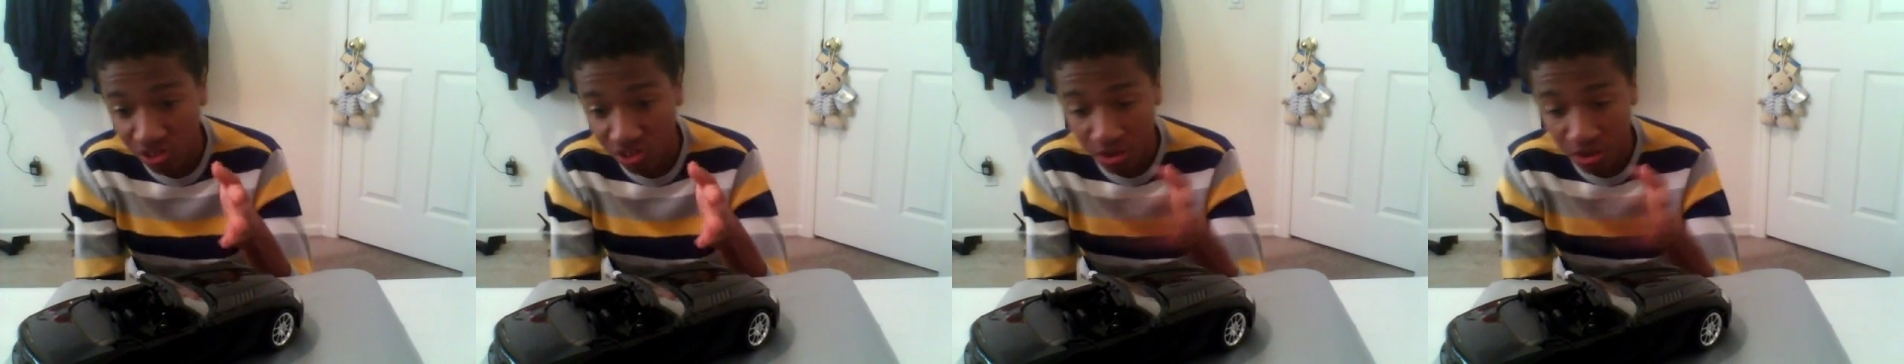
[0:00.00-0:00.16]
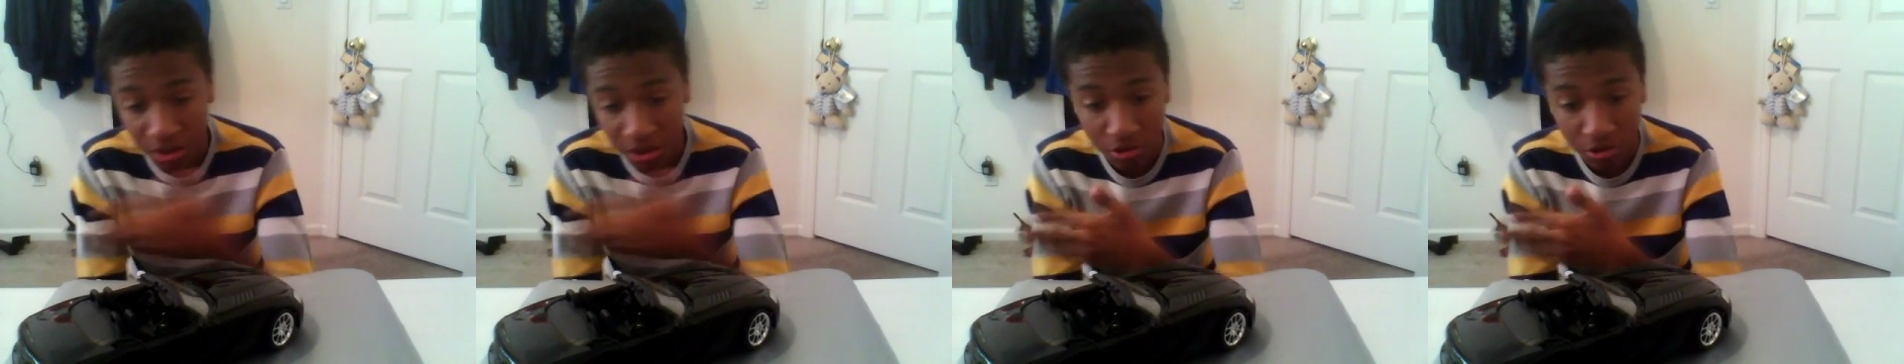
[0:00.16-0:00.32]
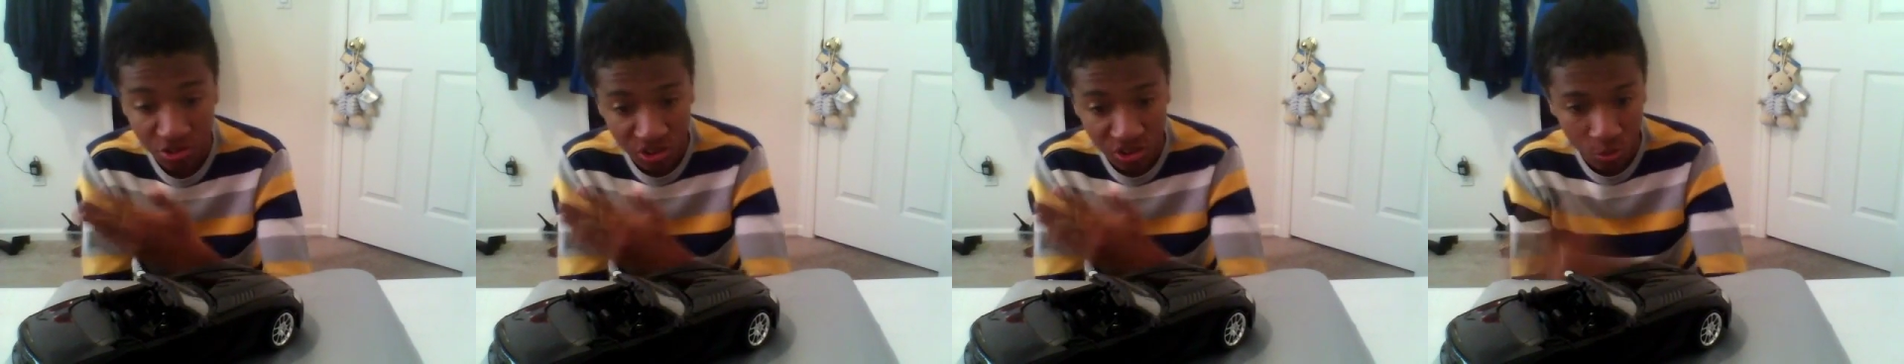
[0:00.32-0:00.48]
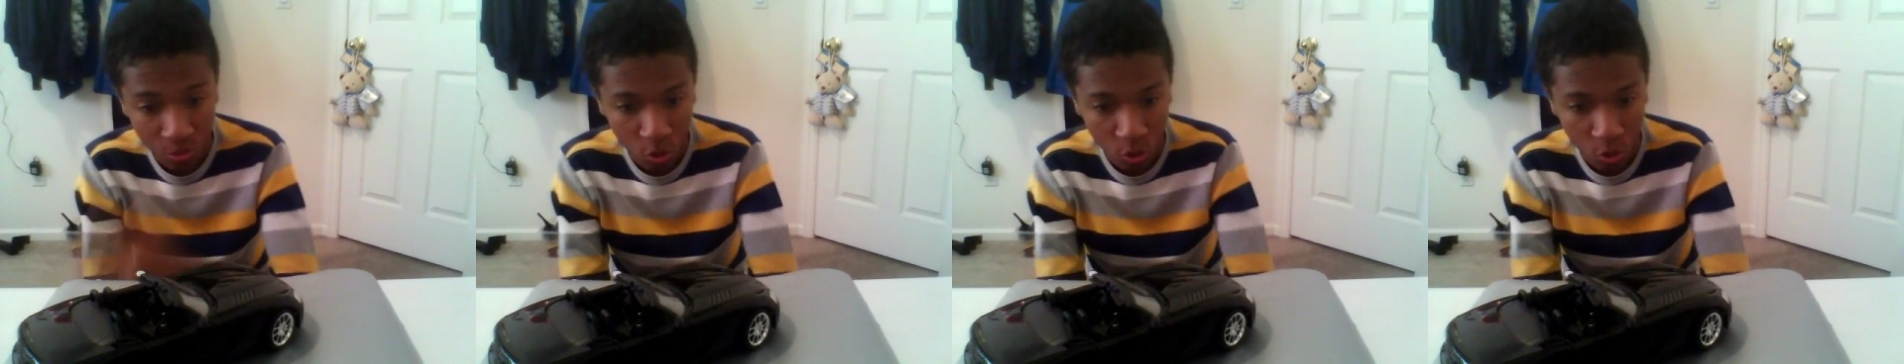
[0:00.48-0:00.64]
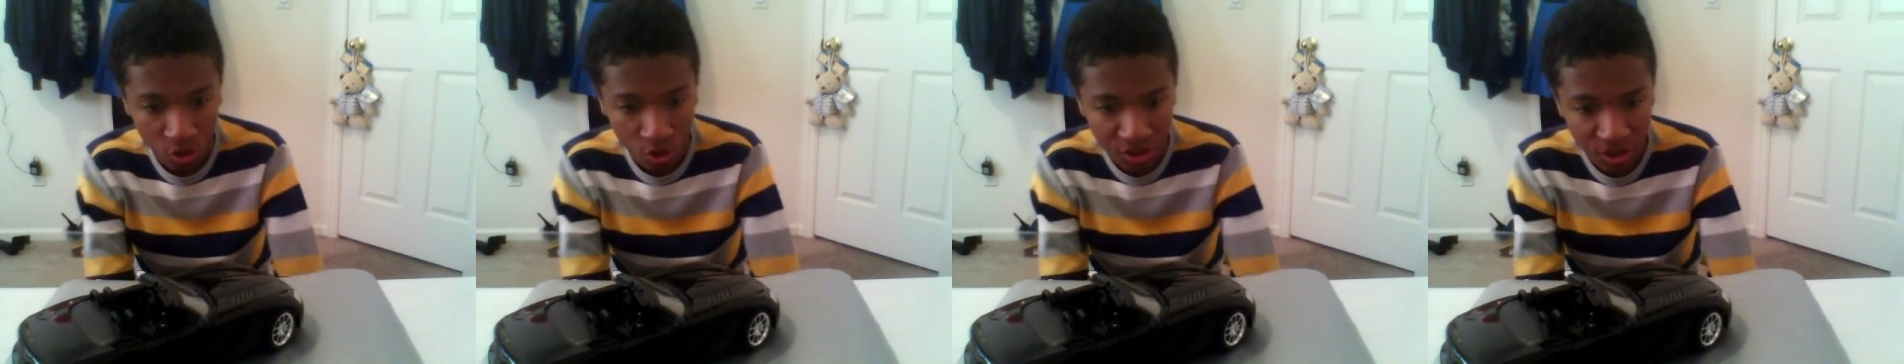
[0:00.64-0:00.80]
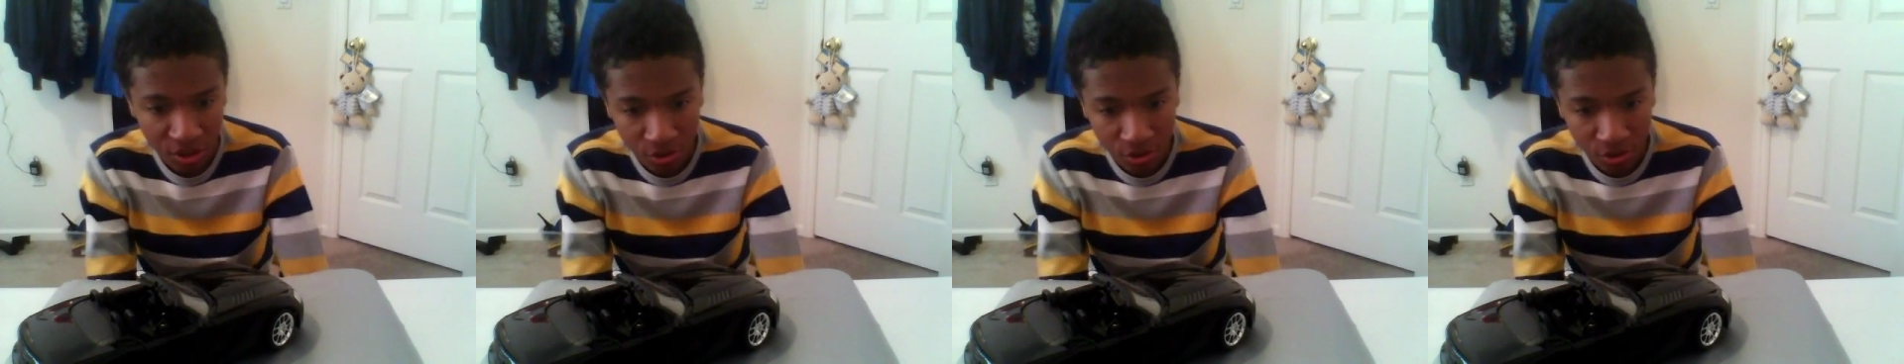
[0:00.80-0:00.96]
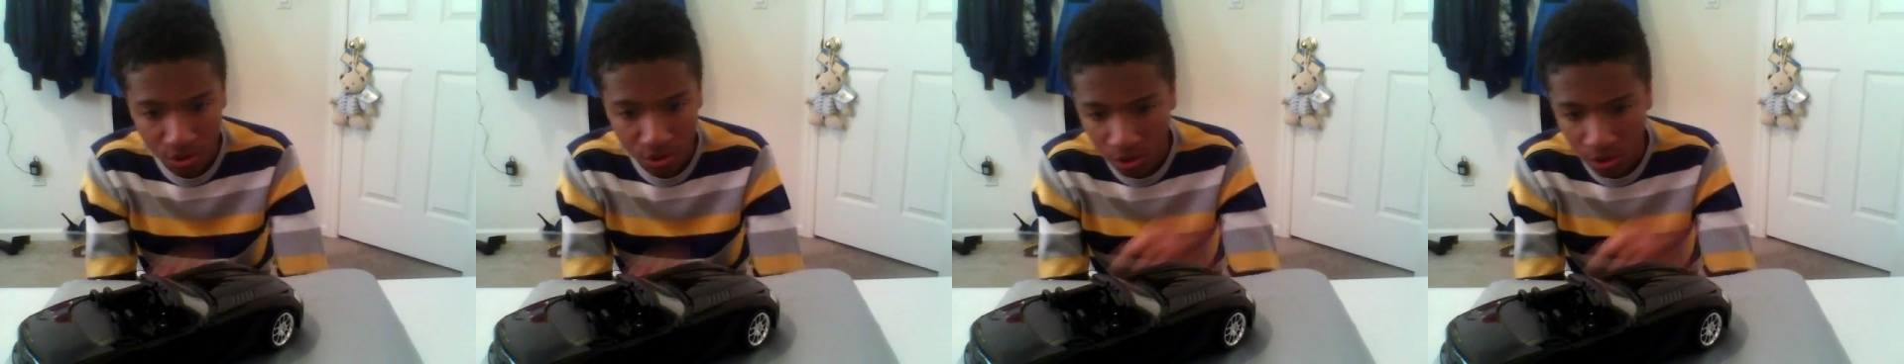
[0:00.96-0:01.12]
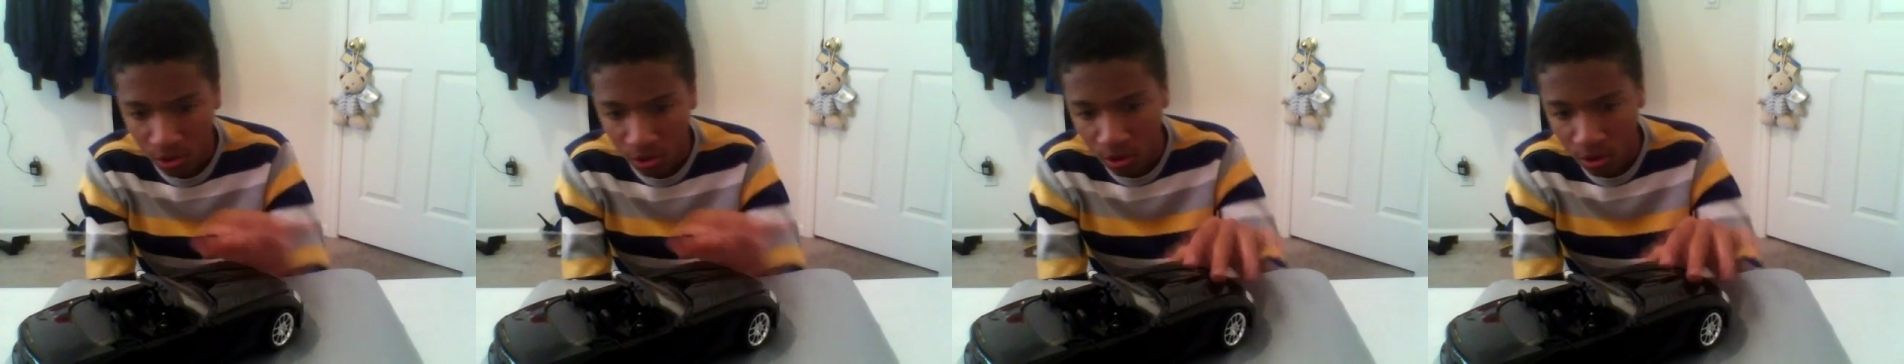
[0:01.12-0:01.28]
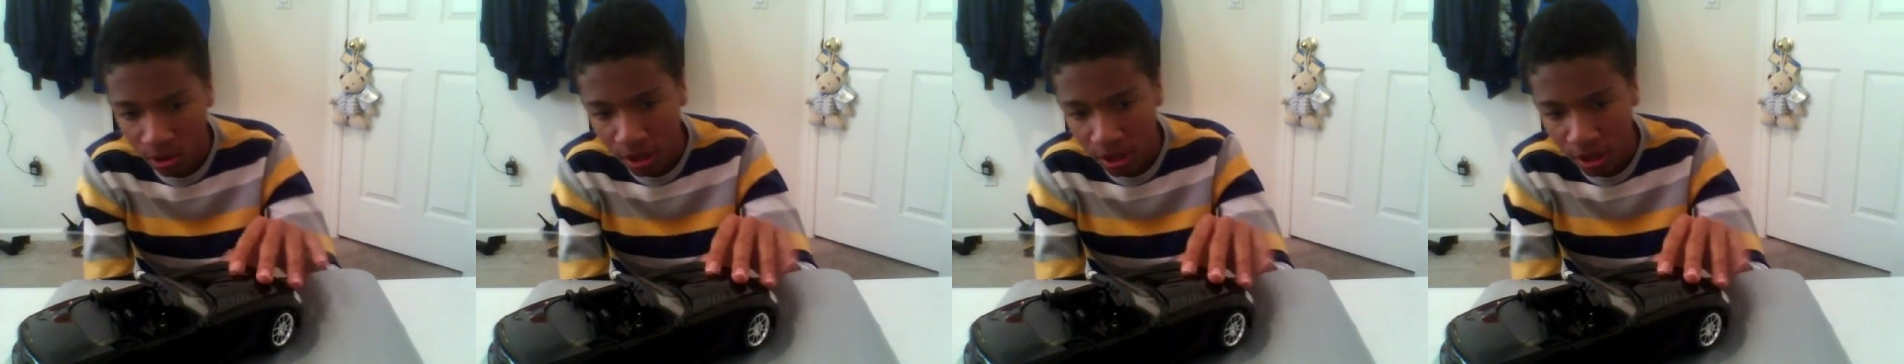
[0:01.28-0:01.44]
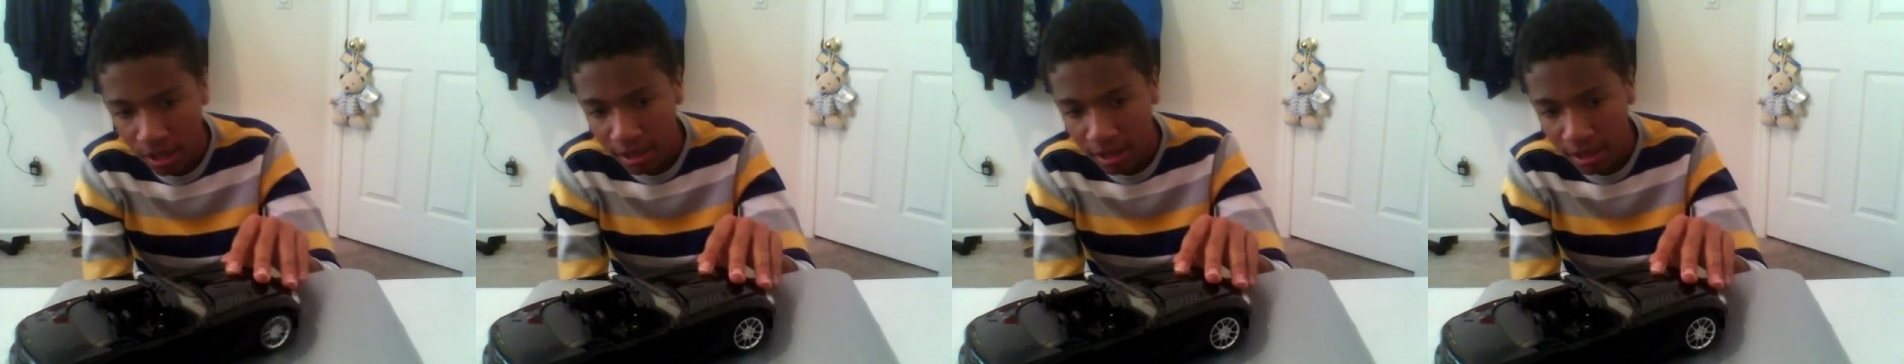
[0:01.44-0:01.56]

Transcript: on here as they were on the other car.